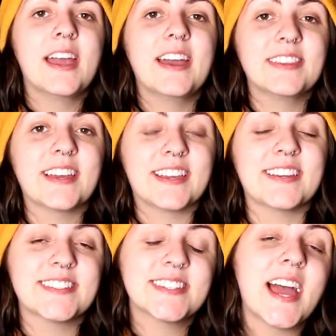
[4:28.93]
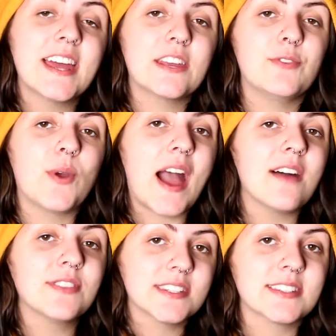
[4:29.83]
And like I said, if you
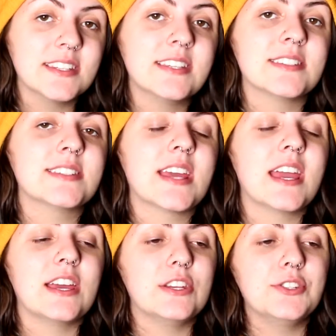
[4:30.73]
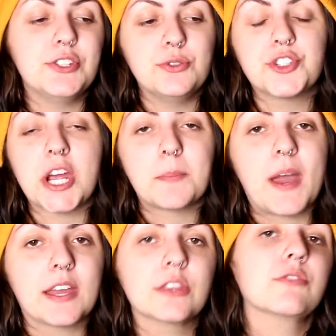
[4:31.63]
have this list and you check
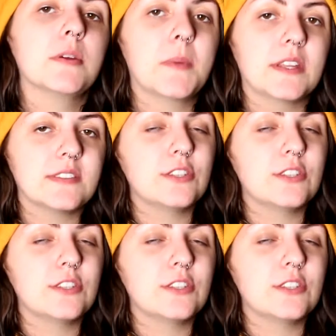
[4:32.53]
back in 3 months,